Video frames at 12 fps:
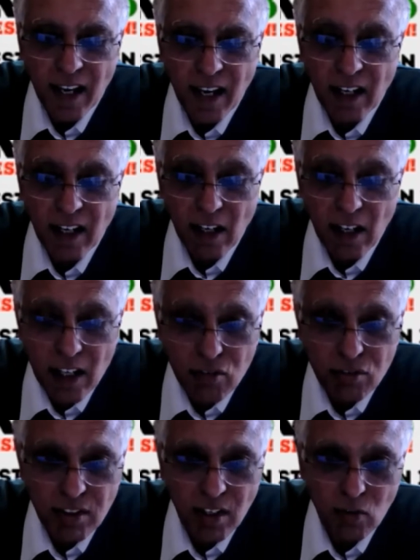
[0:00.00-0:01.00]
at
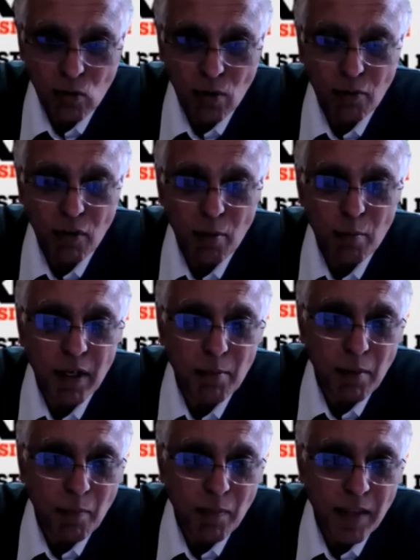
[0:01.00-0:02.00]
least for a
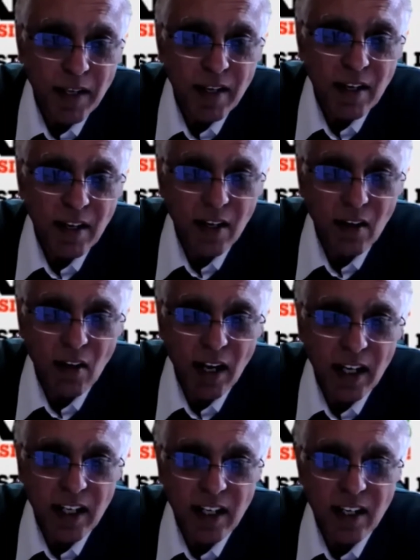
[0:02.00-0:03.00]
minimum,
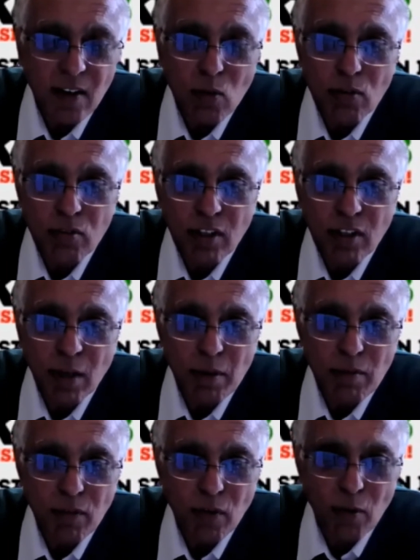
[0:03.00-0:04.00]
any goods coming
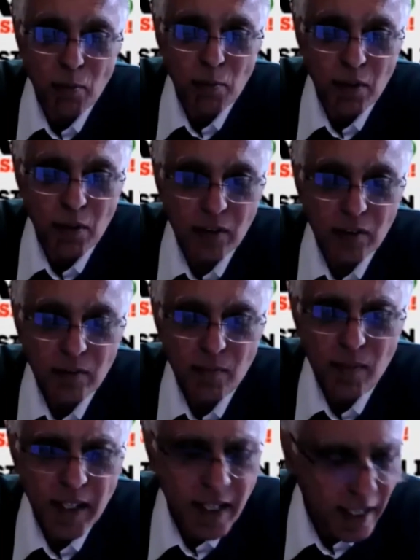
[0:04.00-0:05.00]
from
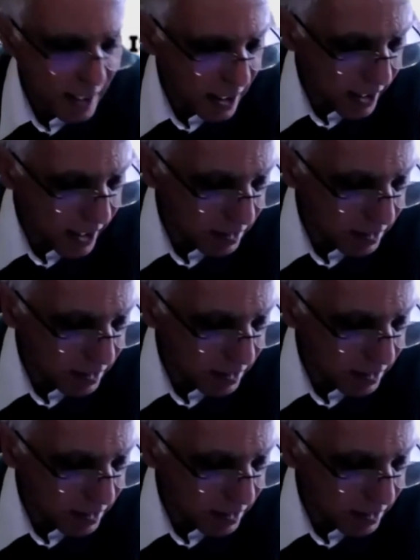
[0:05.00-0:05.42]
illegal